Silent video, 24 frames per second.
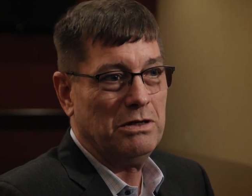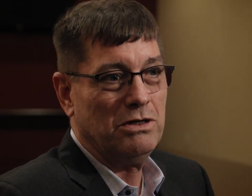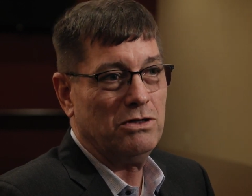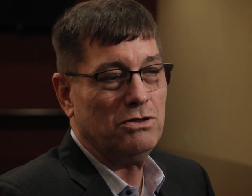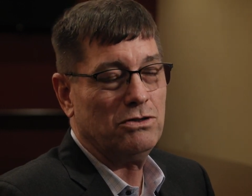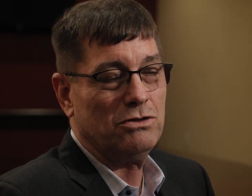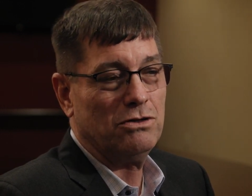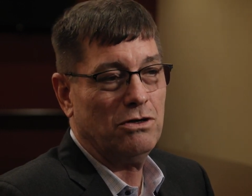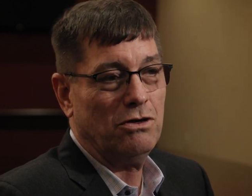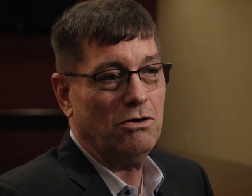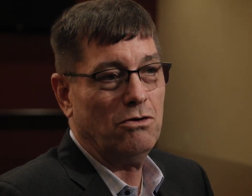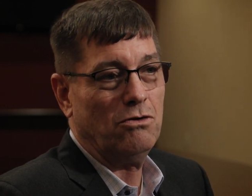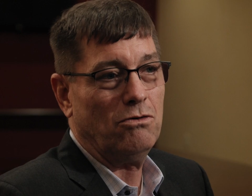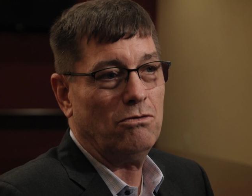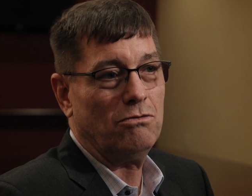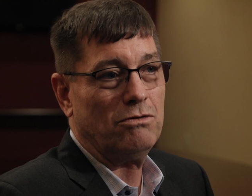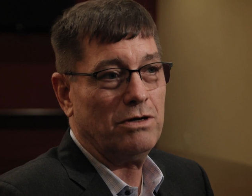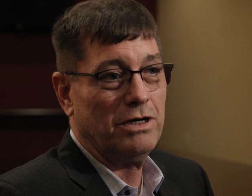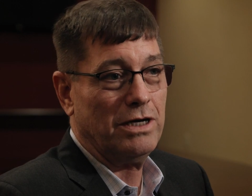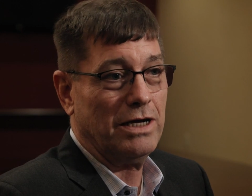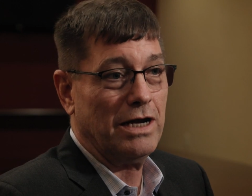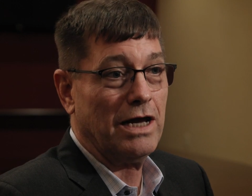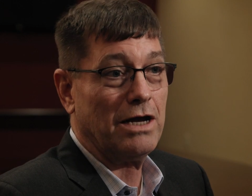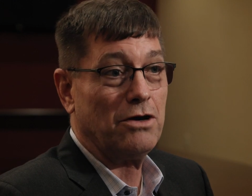So
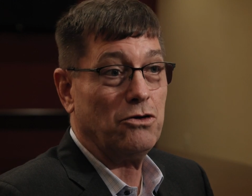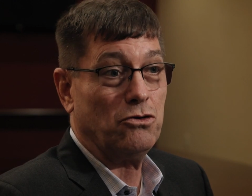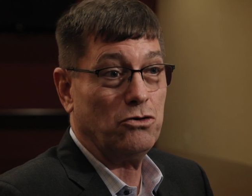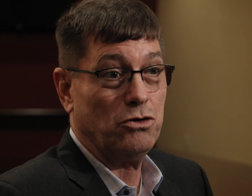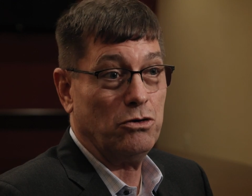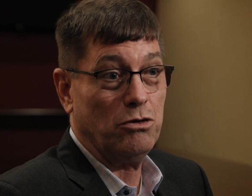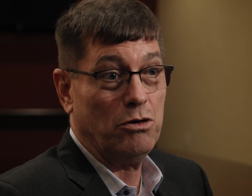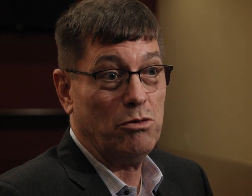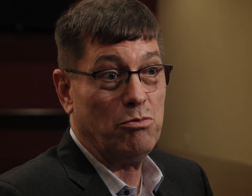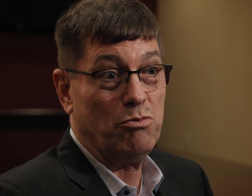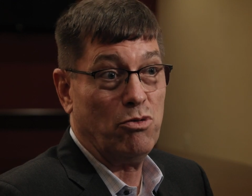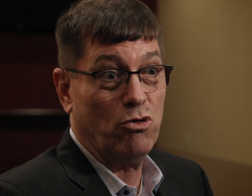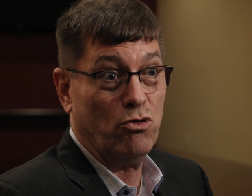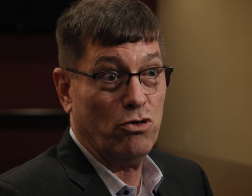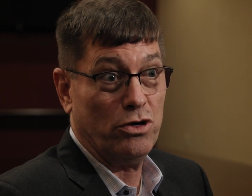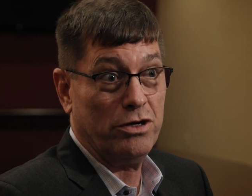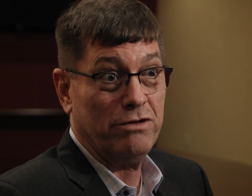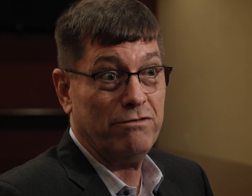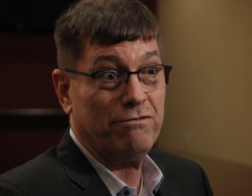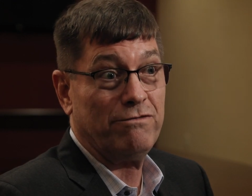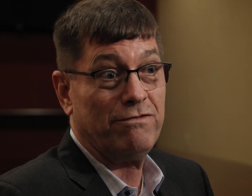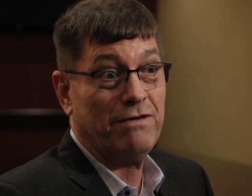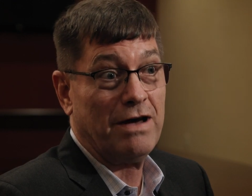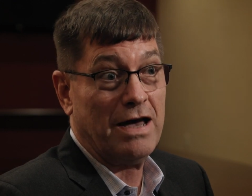can I go to a
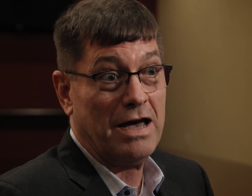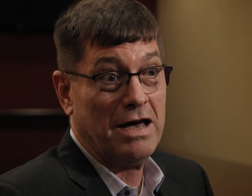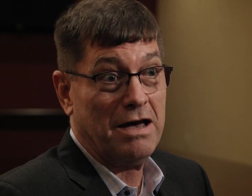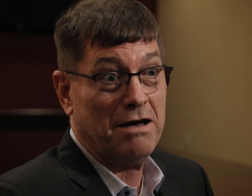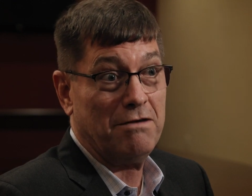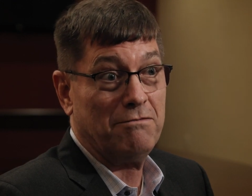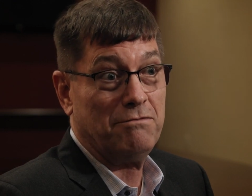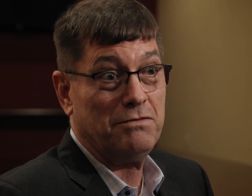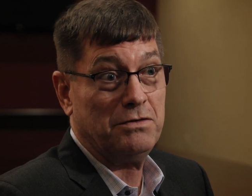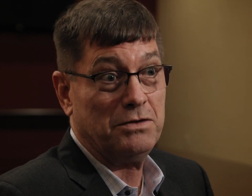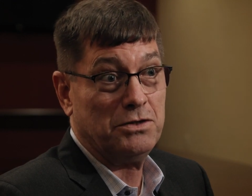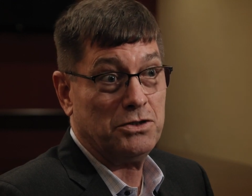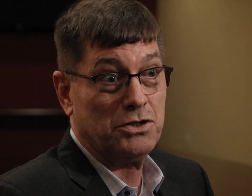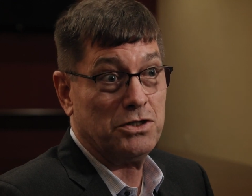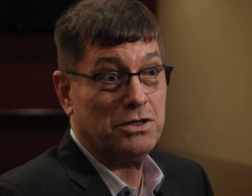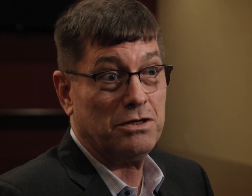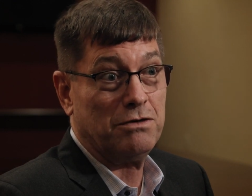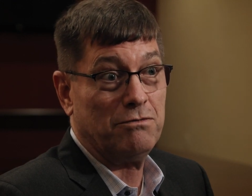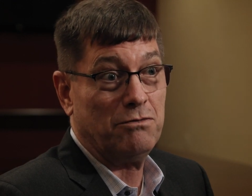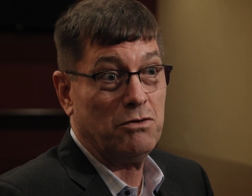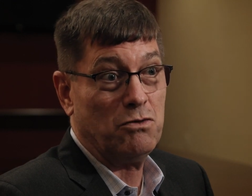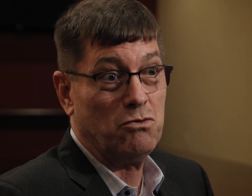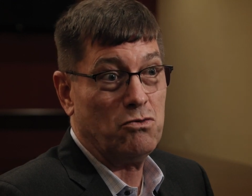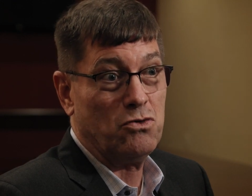0.5 instead
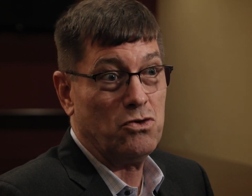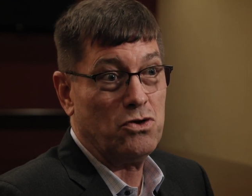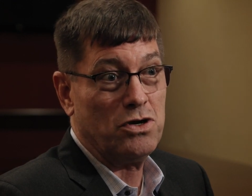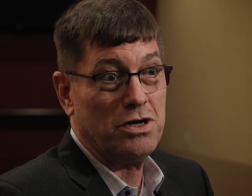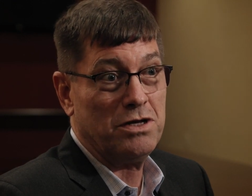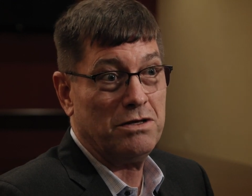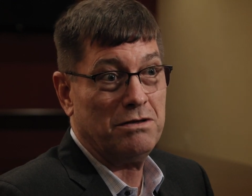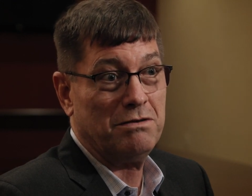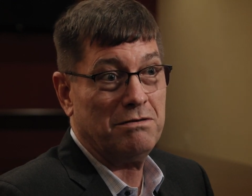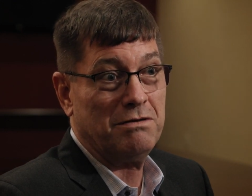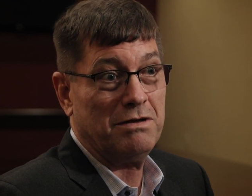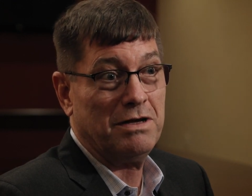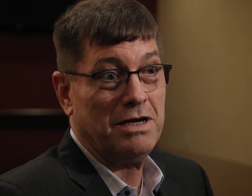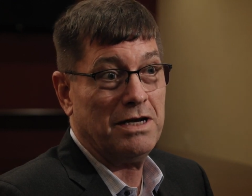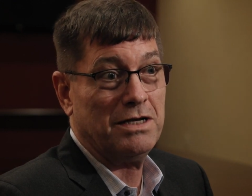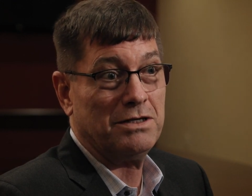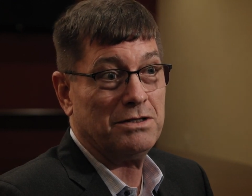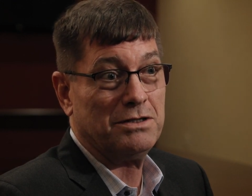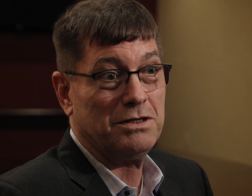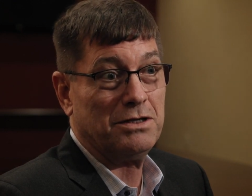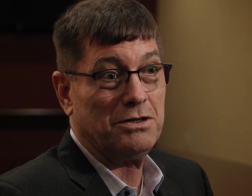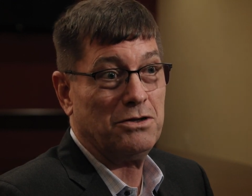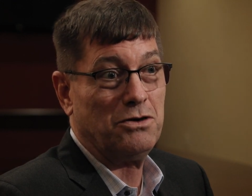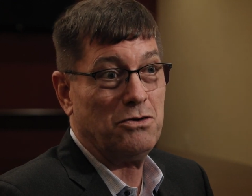of a 1
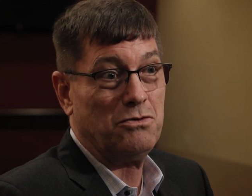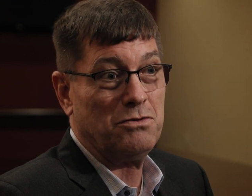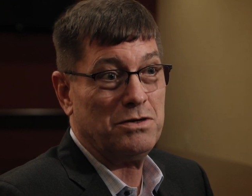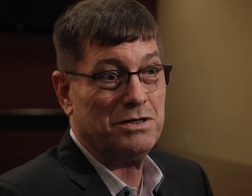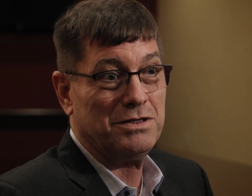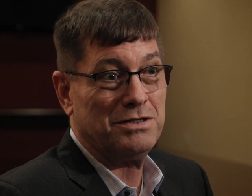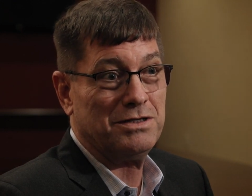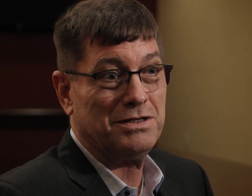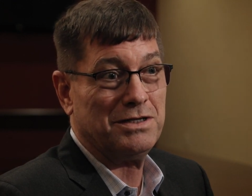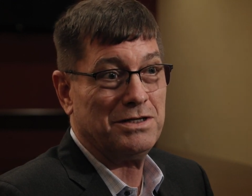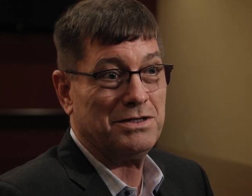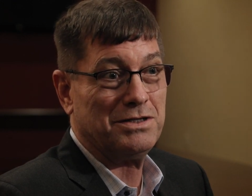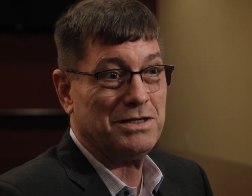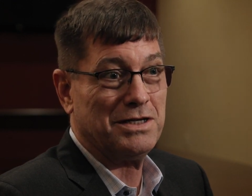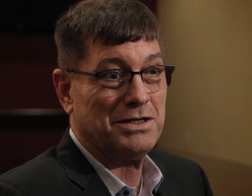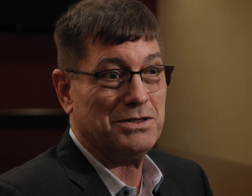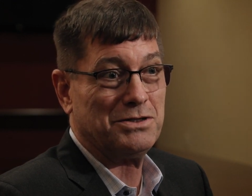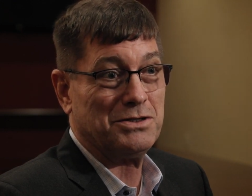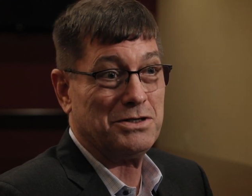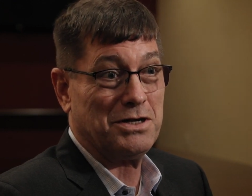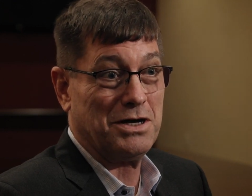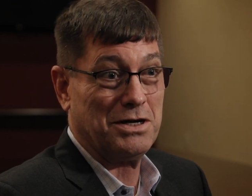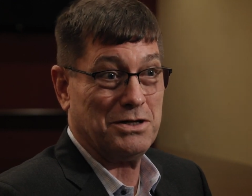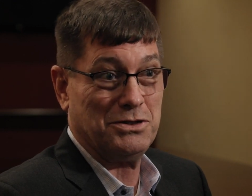as the lowest, since
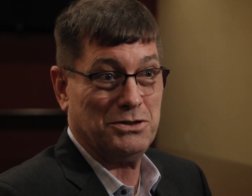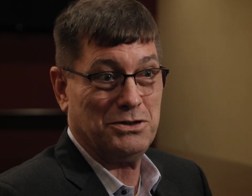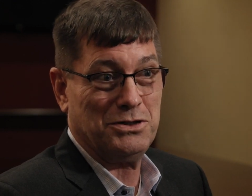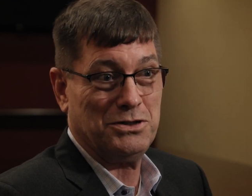that's not a